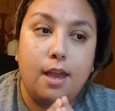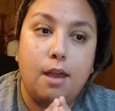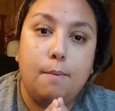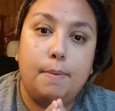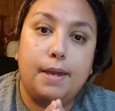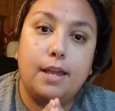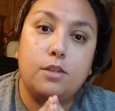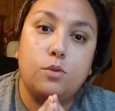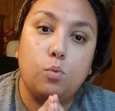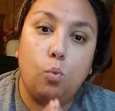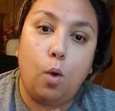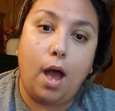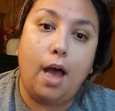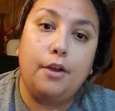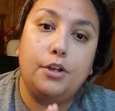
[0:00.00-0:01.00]
Because
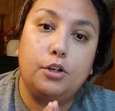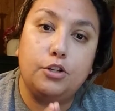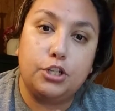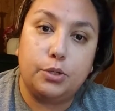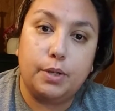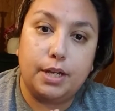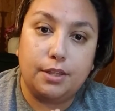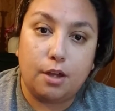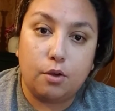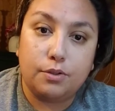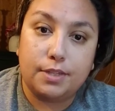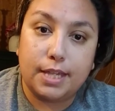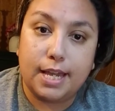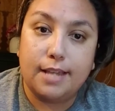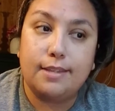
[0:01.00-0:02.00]
while you're doing those
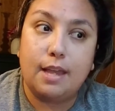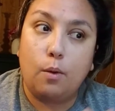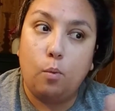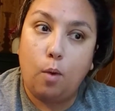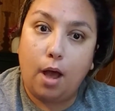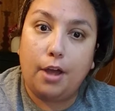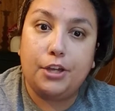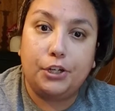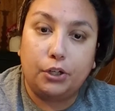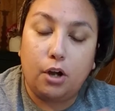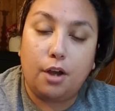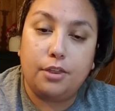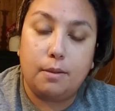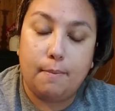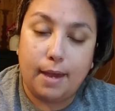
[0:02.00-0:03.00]
things and while you're
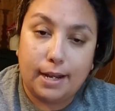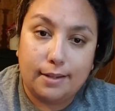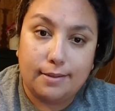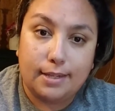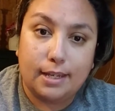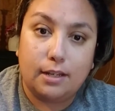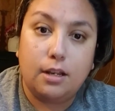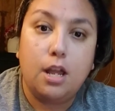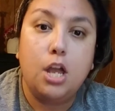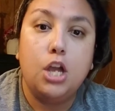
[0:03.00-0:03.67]
on the medicine,